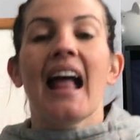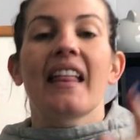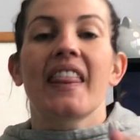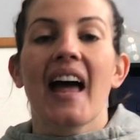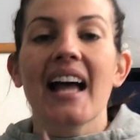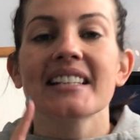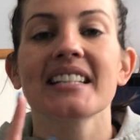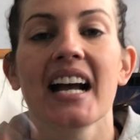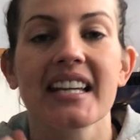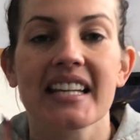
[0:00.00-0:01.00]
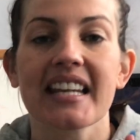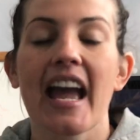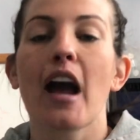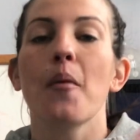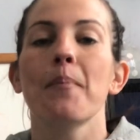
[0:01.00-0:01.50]
That's how you
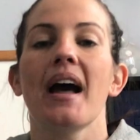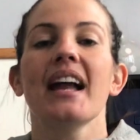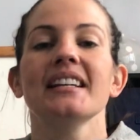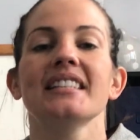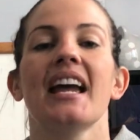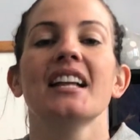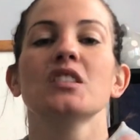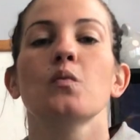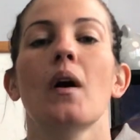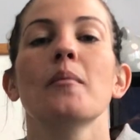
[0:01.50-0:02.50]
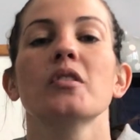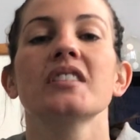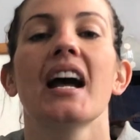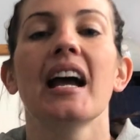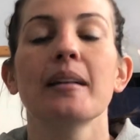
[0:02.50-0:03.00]
count by tens. One more
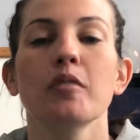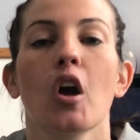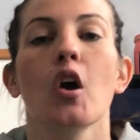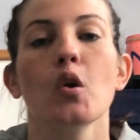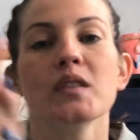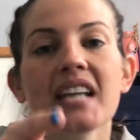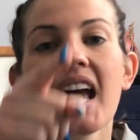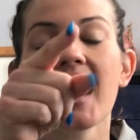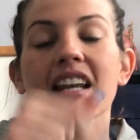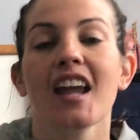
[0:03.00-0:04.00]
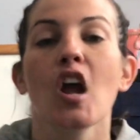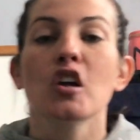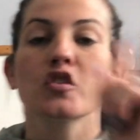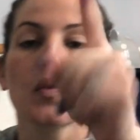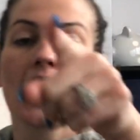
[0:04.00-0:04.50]
time. Go. 10,
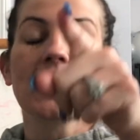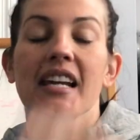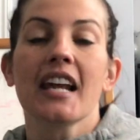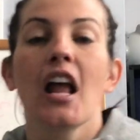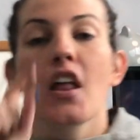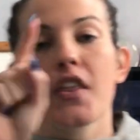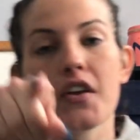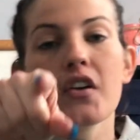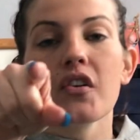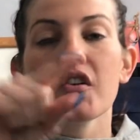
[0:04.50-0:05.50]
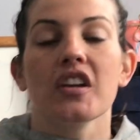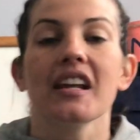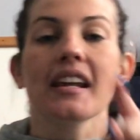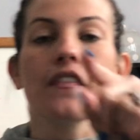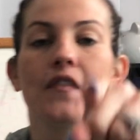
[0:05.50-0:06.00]
20,
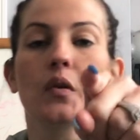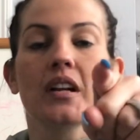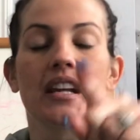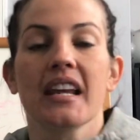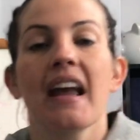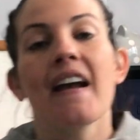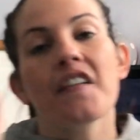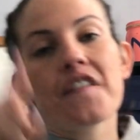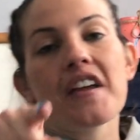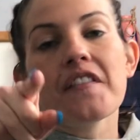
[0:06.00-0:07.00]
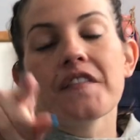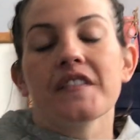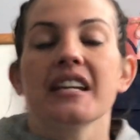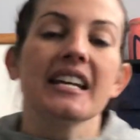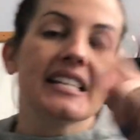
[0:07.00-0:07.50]
30, 40,
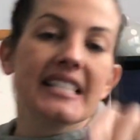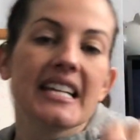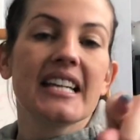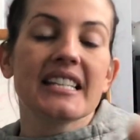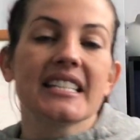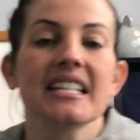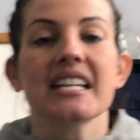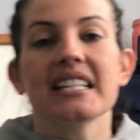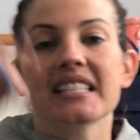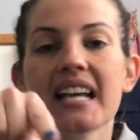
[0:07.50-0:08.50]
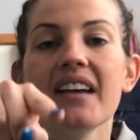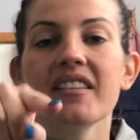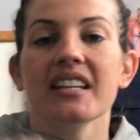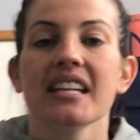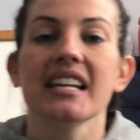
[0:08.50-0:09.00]
50, 60,
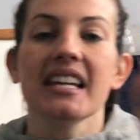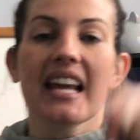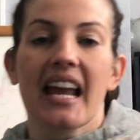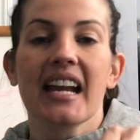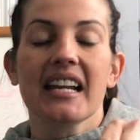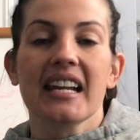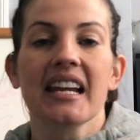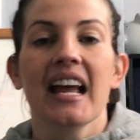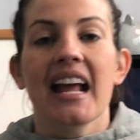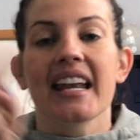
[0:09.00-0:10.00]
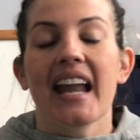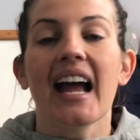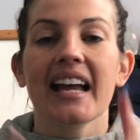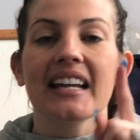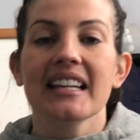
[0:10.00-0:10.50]
70, 80,
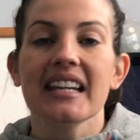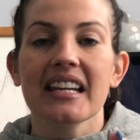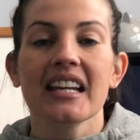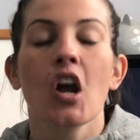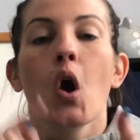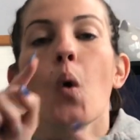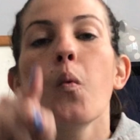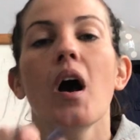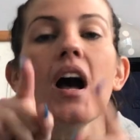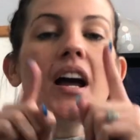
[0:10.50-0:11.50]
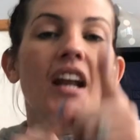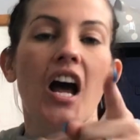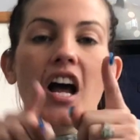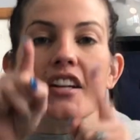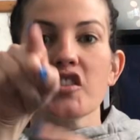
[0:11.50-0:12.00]
90,
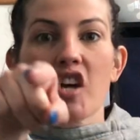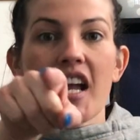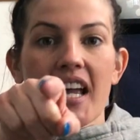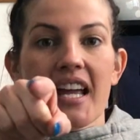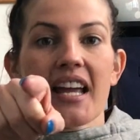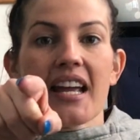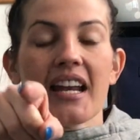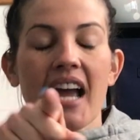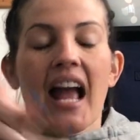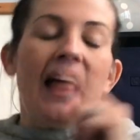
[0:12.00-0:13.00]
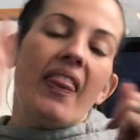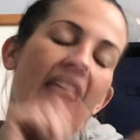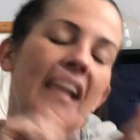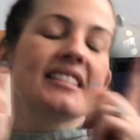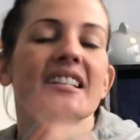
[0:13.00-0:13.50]
100.
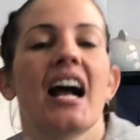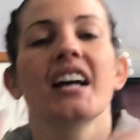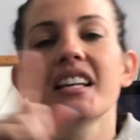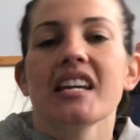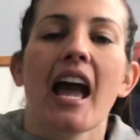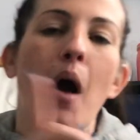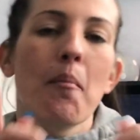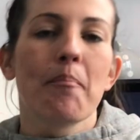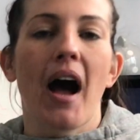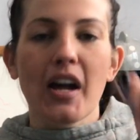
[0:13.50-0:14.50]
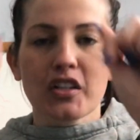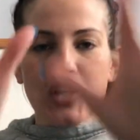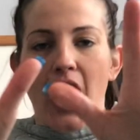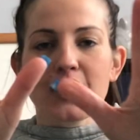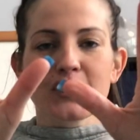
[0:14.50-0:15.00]
That's how you count by
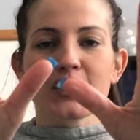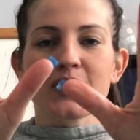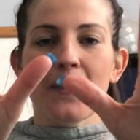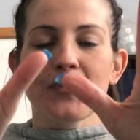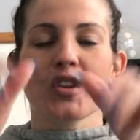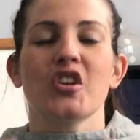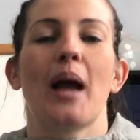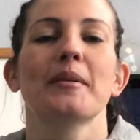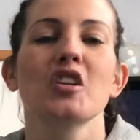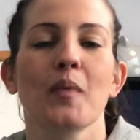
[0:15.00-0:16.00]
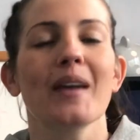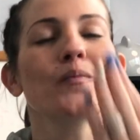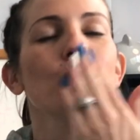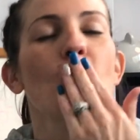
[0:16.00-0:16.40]
tens. Good job, kiss your brain.